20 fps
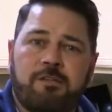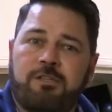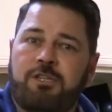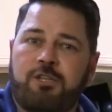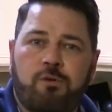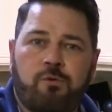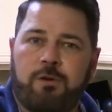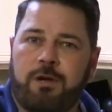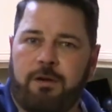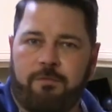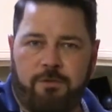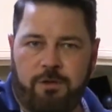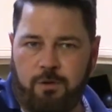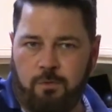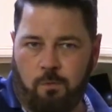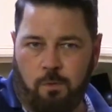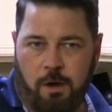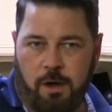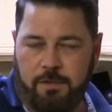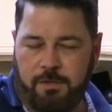Do whatever you
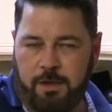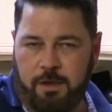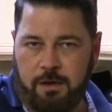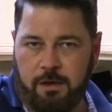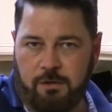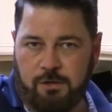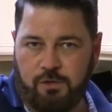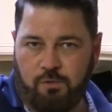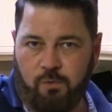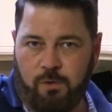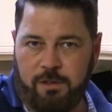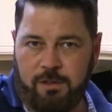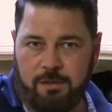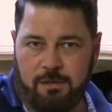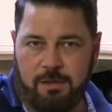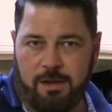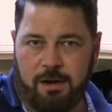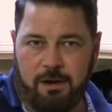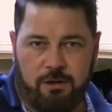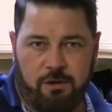want that goes with
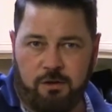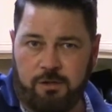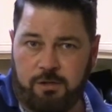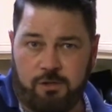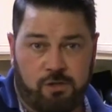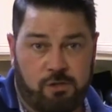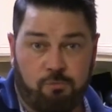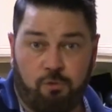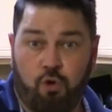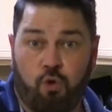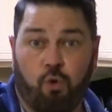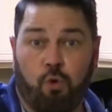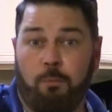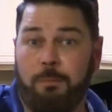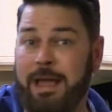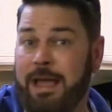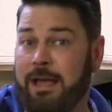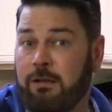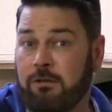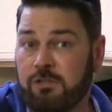it there. You can do some cool
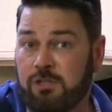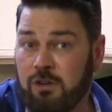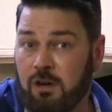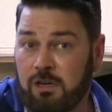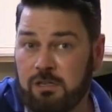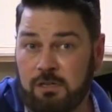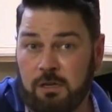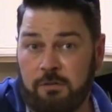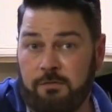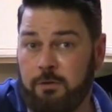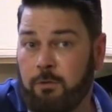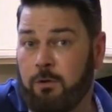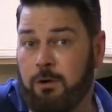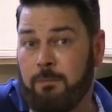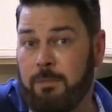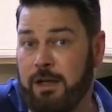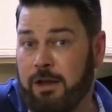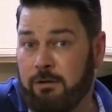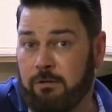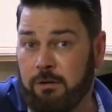mango salsa if you want to
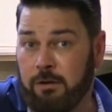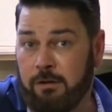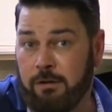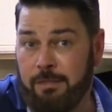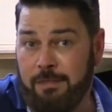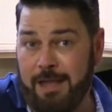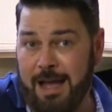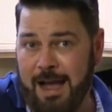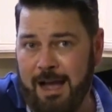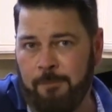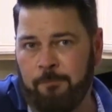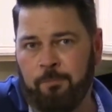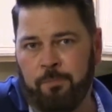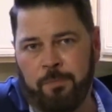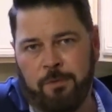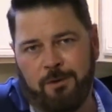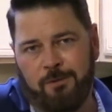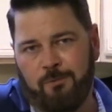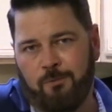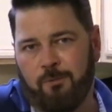make your own on that.
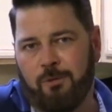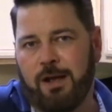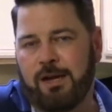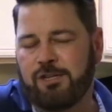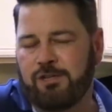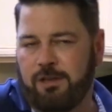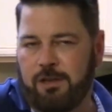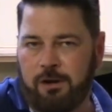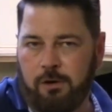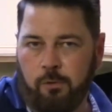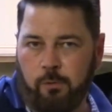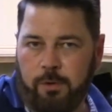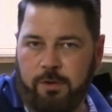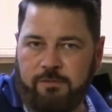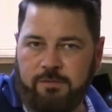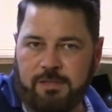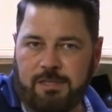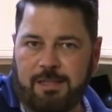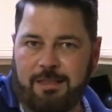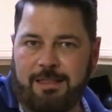We're actually going to
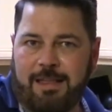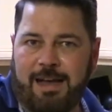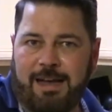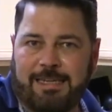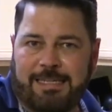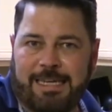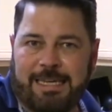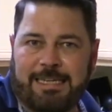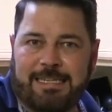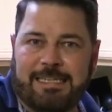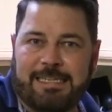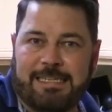revisit that in